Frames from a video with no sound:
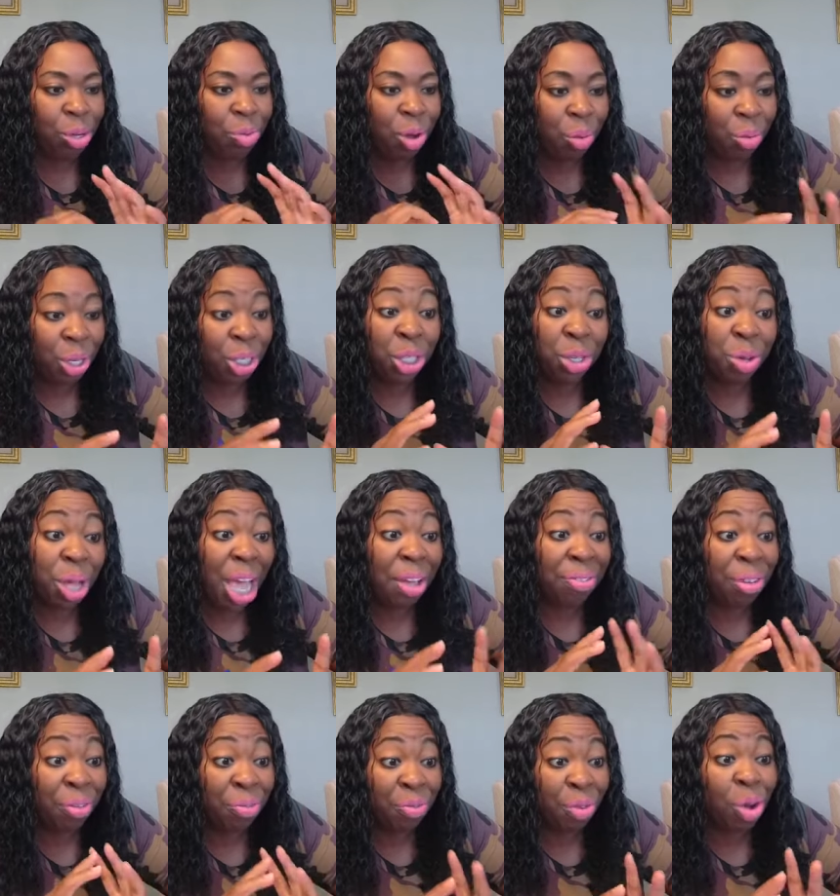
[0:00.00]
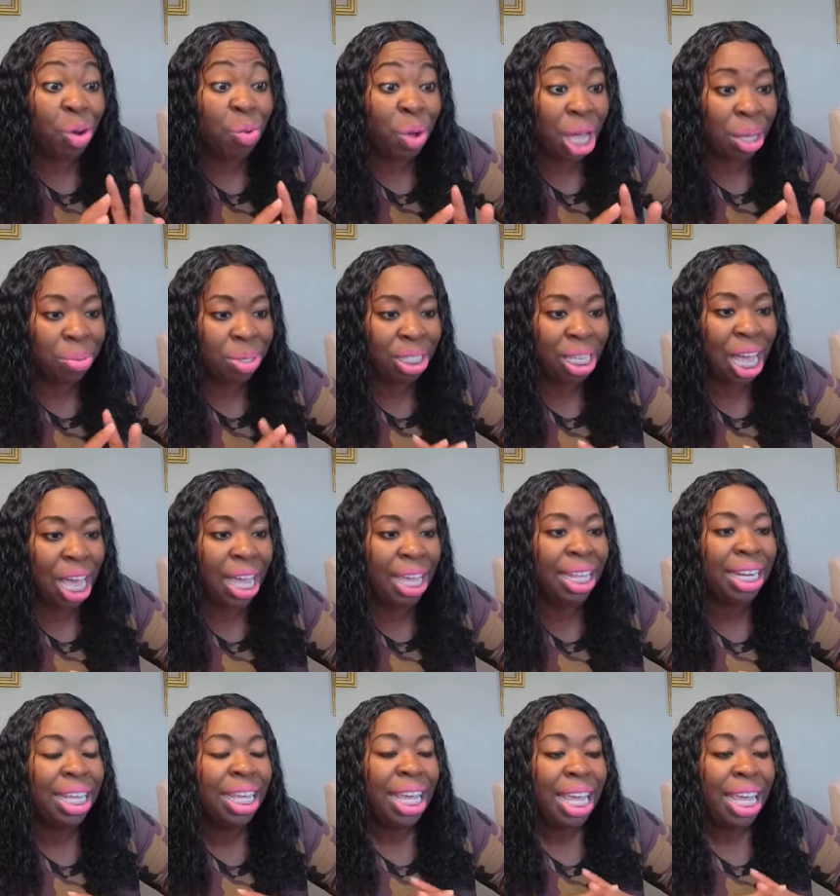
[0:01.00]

Well, we do have a full website.